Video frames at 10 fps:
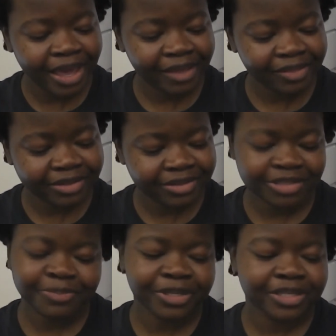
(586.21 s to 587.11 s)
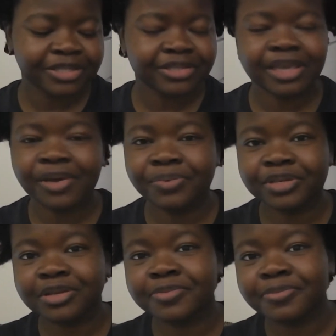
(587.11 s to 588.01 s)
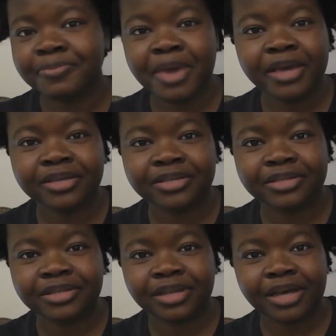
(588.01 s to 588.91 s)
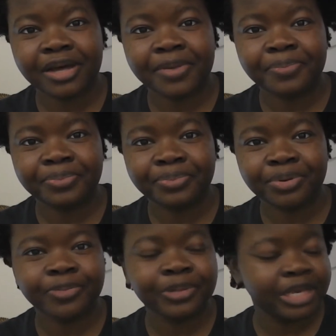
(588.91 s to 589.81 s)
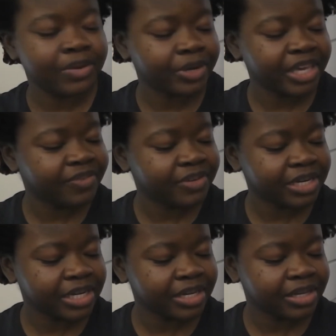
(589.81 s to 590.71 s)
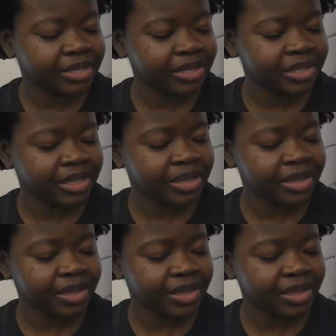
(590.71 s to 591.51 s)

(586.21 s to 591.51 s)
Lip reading: and that's just because it wasn't mixed properly or evenly, I think.